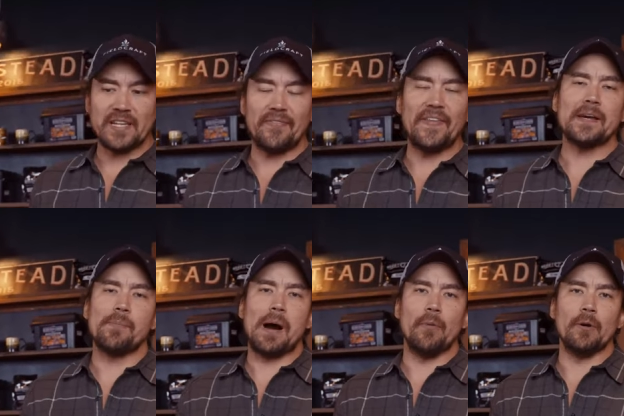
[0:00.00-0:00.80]
that I think
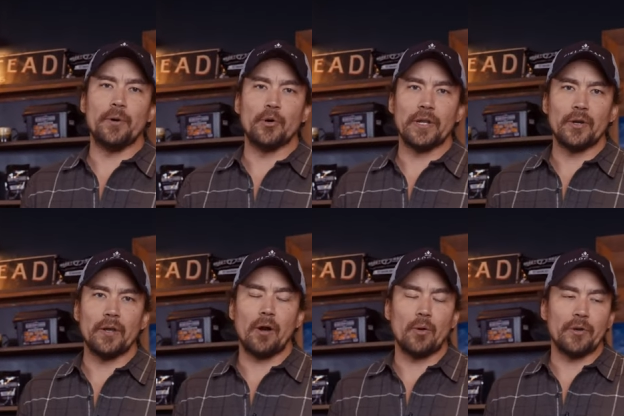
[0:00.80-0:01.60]
about mobility
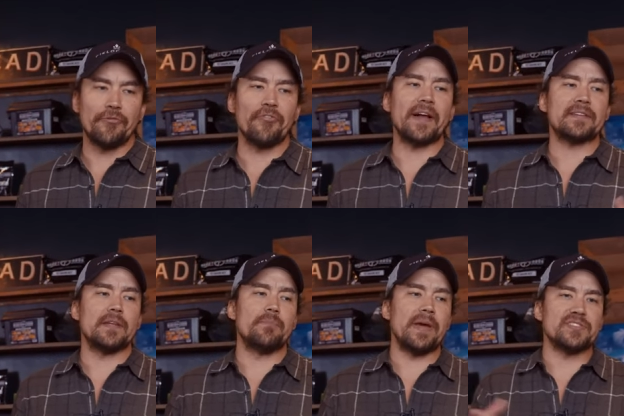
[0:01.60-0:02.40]
are
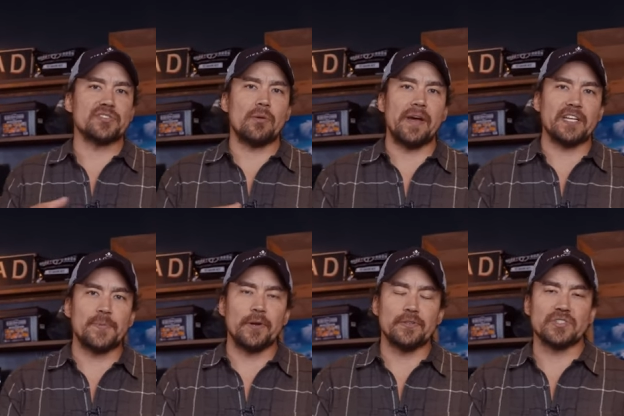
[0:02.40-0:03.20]
reflected based on my
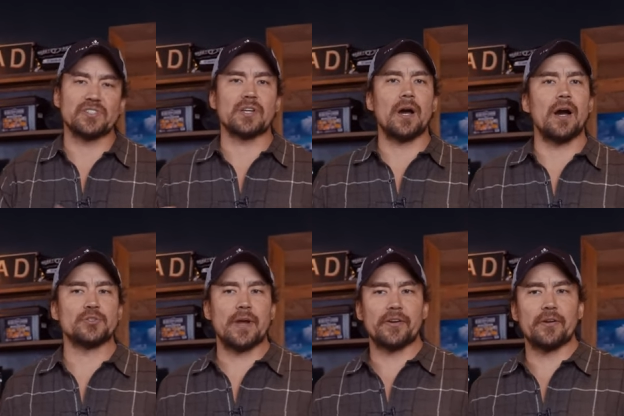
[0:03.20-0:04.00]
experiences as a
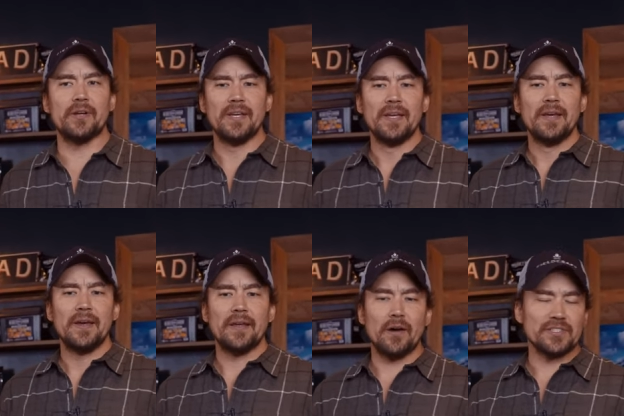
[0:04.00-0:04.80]
contractor
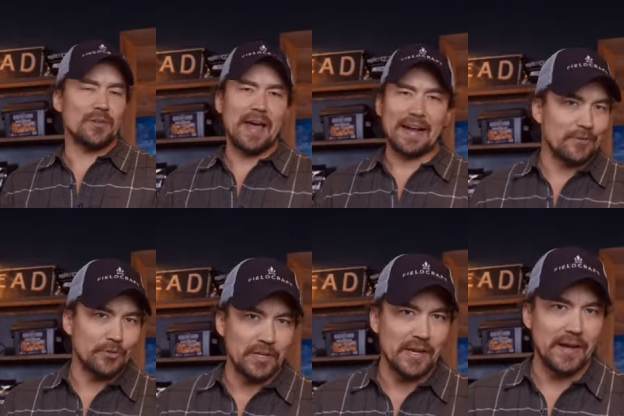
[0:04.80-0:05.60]
and also an active
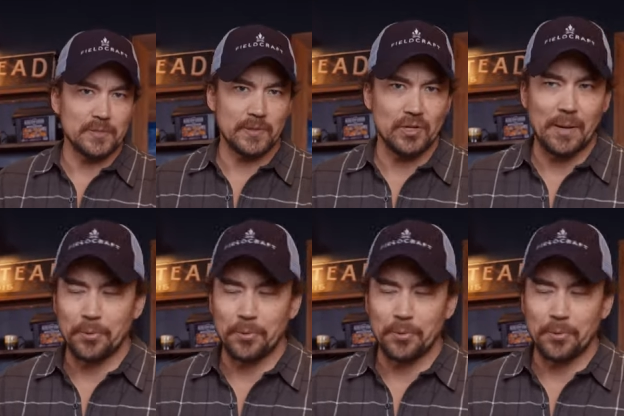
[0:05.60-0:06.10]
duty guy in special